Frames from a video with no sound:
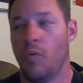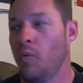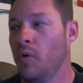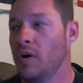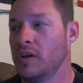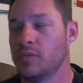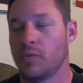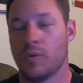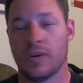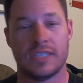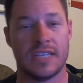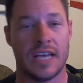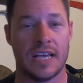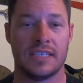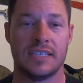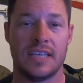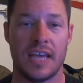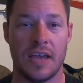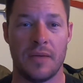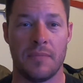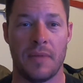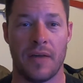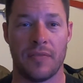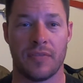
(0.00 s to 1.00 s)
what's that
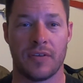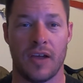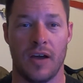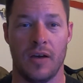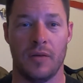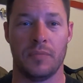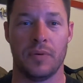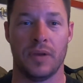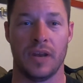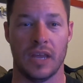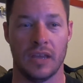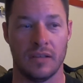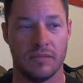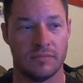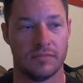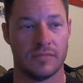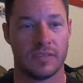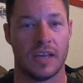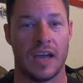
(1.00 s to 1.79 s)
say about the company?